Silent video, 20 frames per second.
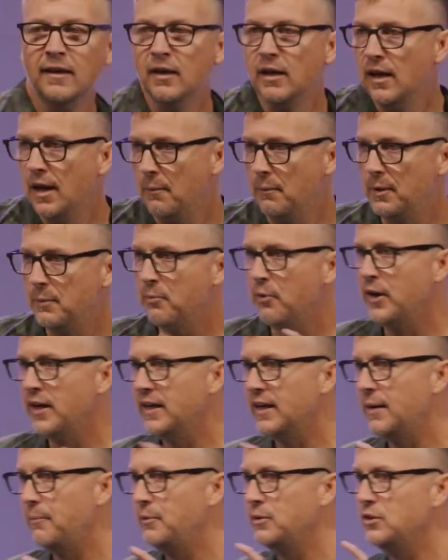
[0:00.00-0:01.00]
I'm going to break
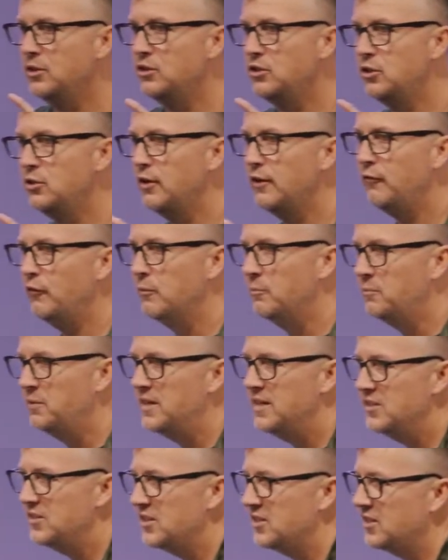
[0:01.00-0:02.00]
it up into two different
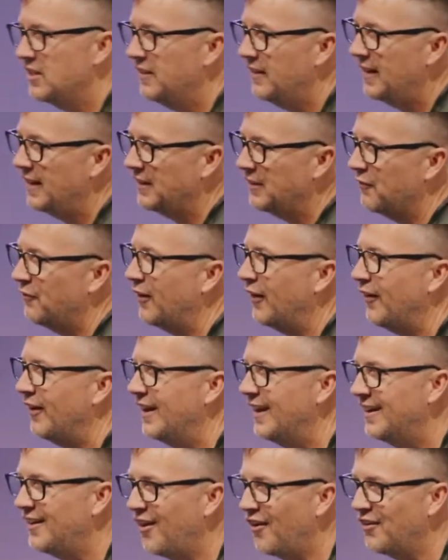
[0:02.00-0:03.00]
pieces, and then at the very
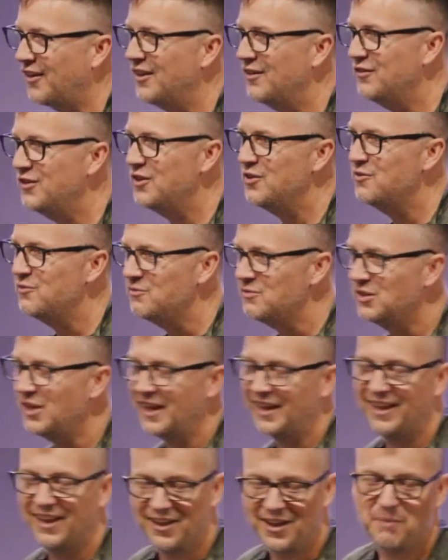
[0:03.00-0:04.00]
end, I'll give you
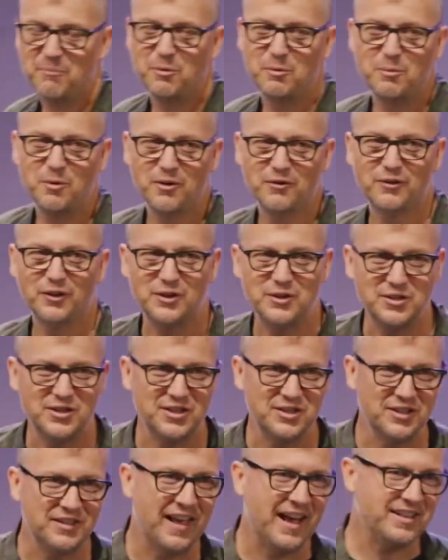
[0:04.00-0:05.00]
like a couple more
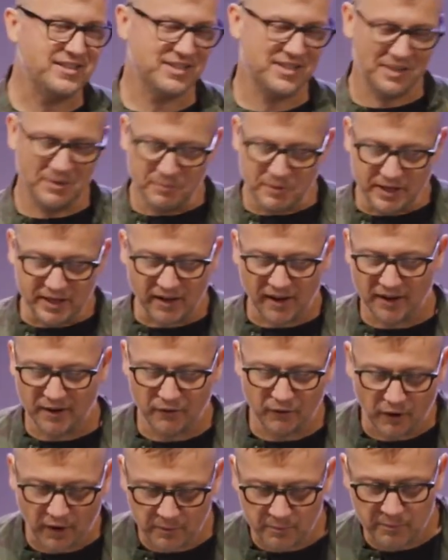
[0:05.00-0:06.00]
verses, and that's going to be kind of
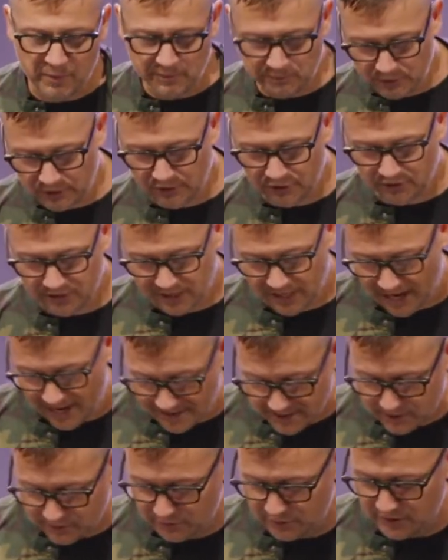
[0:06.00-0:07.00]
our biblical
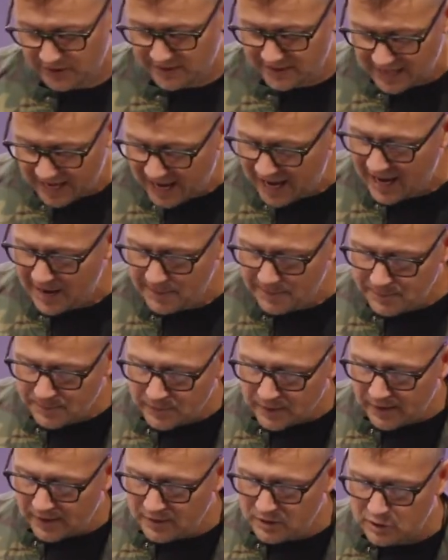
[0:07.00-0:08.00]
text for the day.
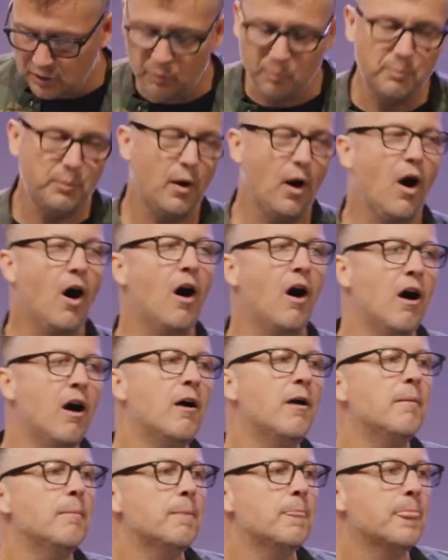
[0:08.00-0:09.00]
And so
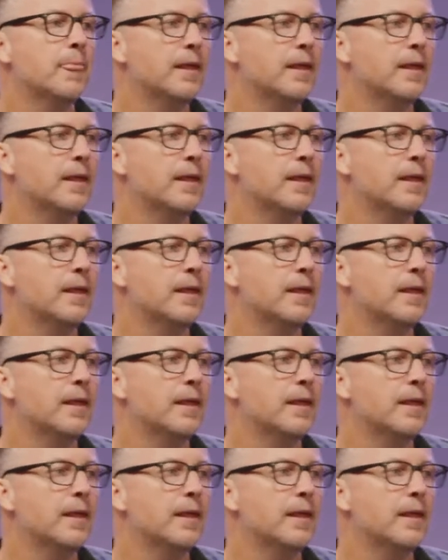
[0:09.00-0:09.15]
Paul,